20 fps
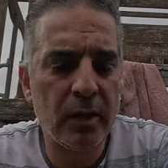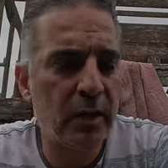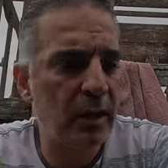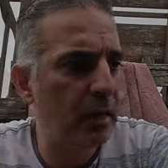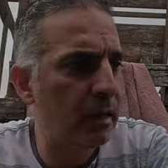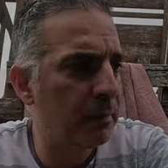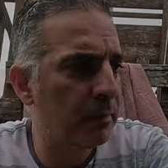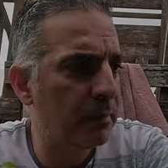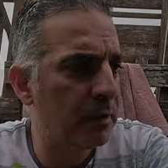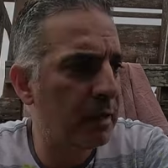and
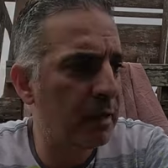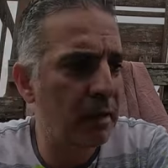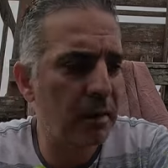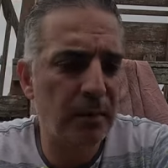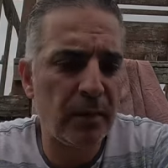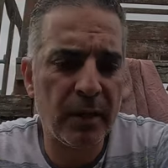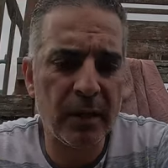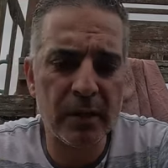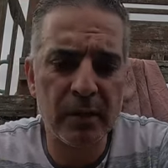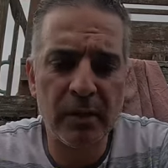I did
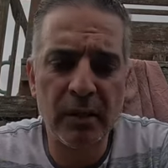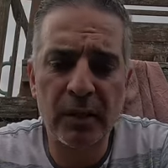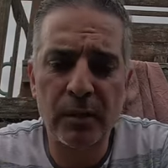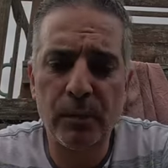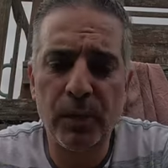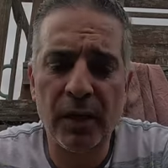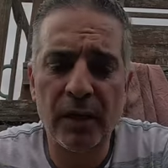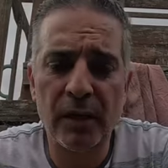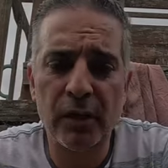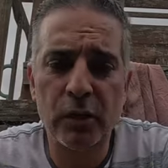about 6
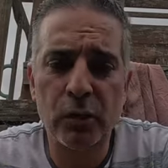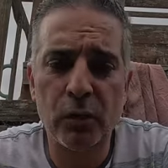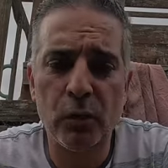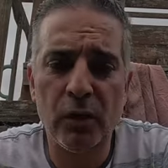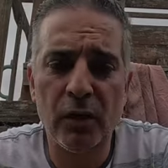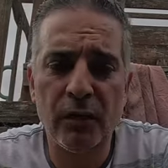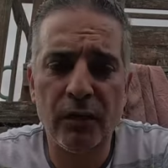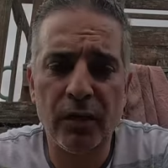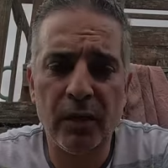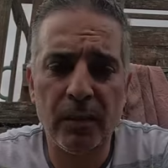punnets
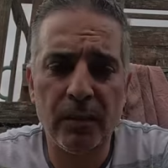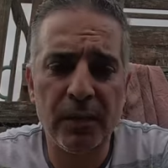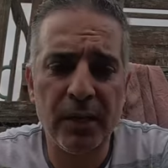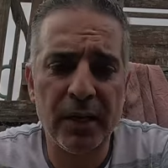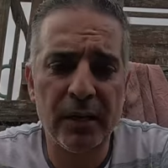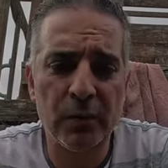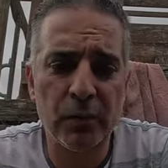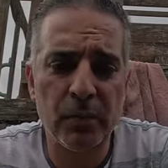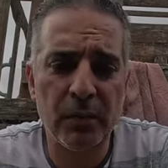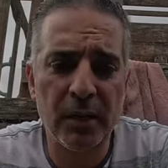worth, and I'm
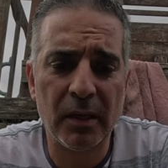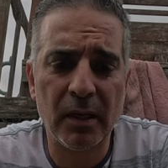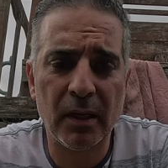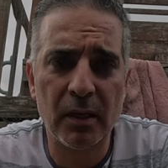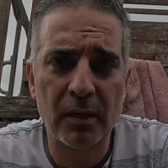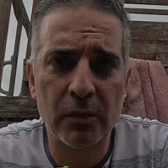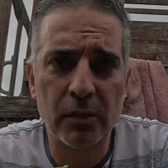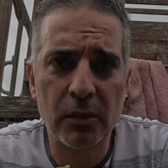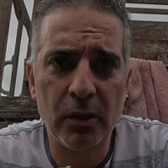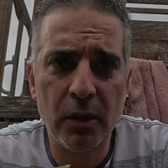down to my
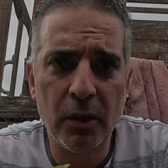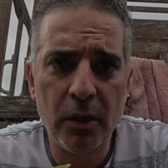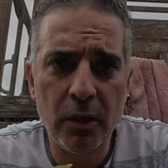last